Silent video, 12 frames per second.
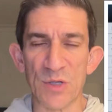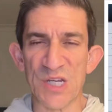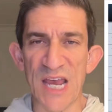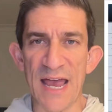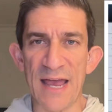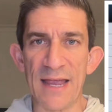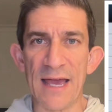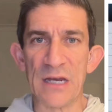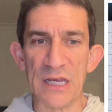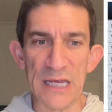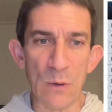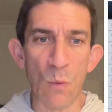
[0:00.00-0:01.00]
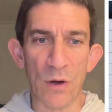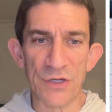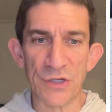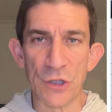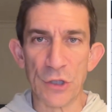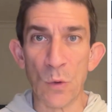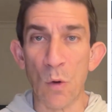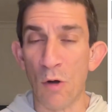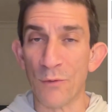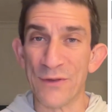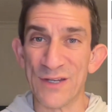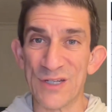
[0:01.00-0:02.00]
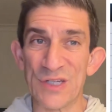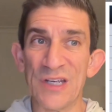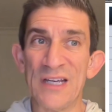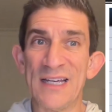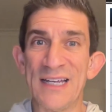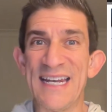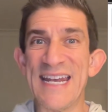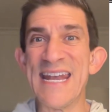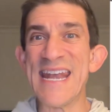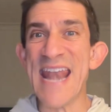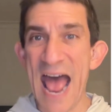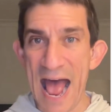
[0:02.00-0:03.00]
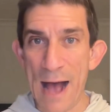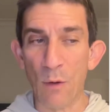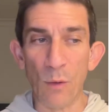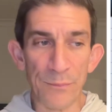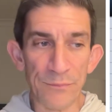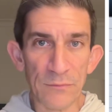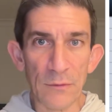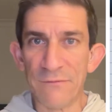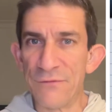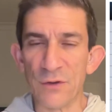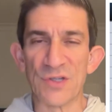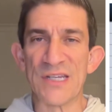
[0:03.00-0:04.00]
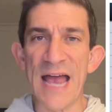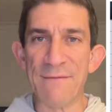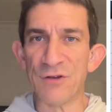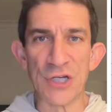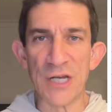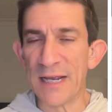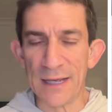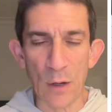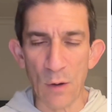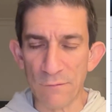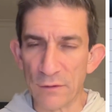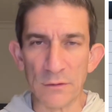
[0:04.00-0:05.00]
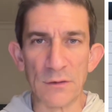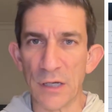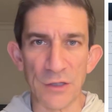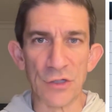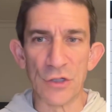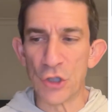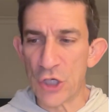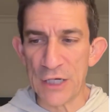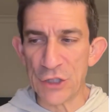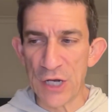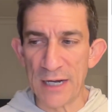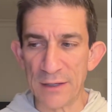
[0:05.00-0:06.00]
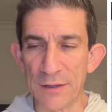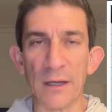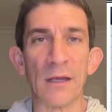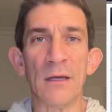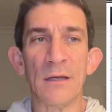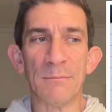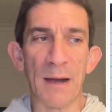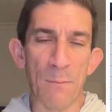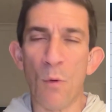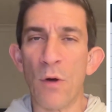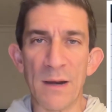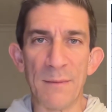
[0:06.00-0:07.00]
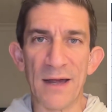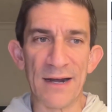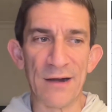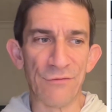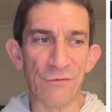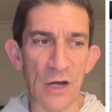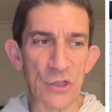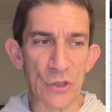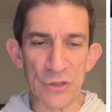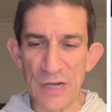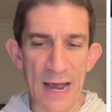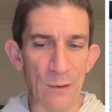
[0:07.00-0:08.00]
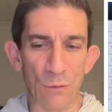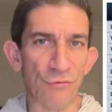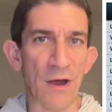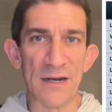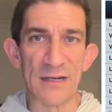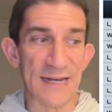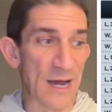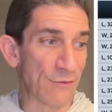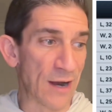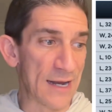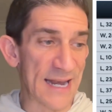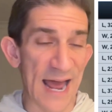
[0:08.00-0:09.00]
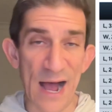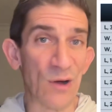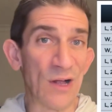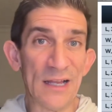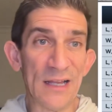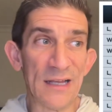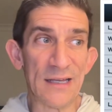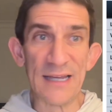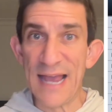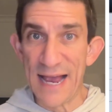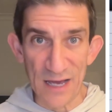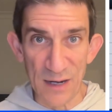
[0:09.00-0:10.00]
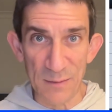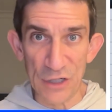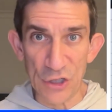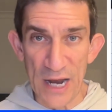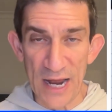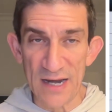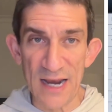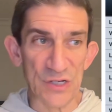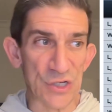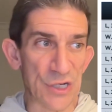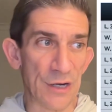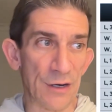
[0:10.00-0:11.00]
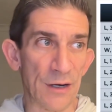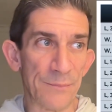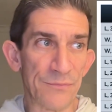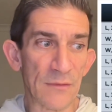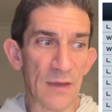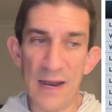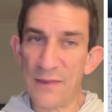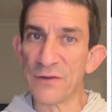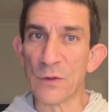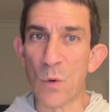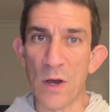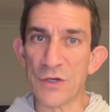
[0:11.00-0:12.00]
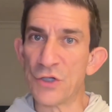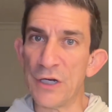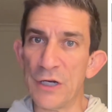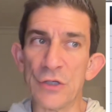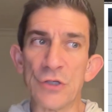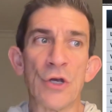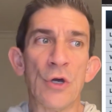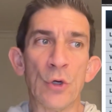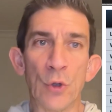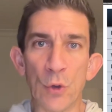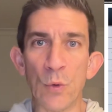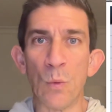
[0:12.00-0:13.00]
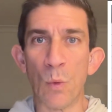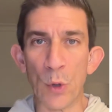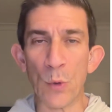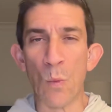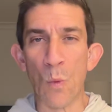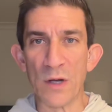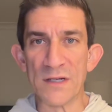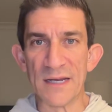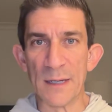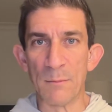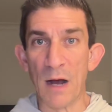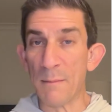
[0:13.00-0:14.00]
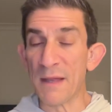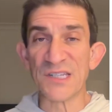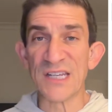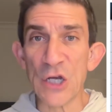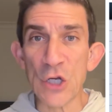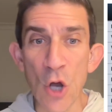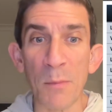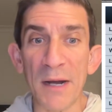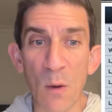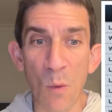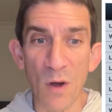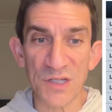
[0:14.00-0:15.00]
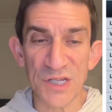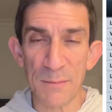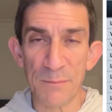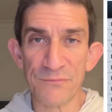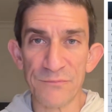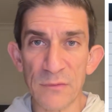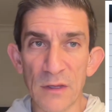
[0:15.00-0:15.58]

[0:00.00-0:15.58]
say, and he wants to do all this now. Phil Savage taking over doesn't change anything. My point about Aaron Rodgers, I will write it down right now. He ain't going to be a Jet next year. And I think the question is, who would want him? I'm not saying nobody wants him,